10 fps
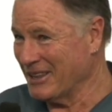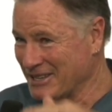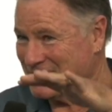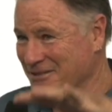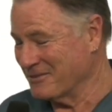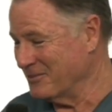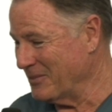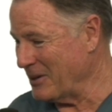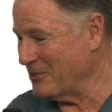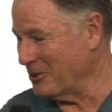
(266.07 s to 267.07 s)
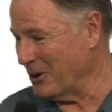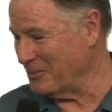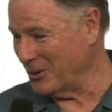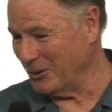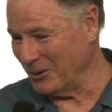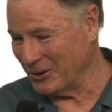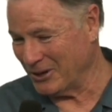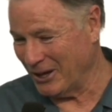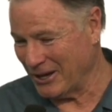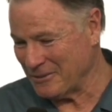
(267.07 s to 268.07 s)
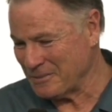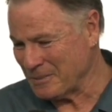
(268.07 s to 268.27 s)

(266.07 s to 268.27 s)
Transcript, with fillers: That's maybe what Paul looked like.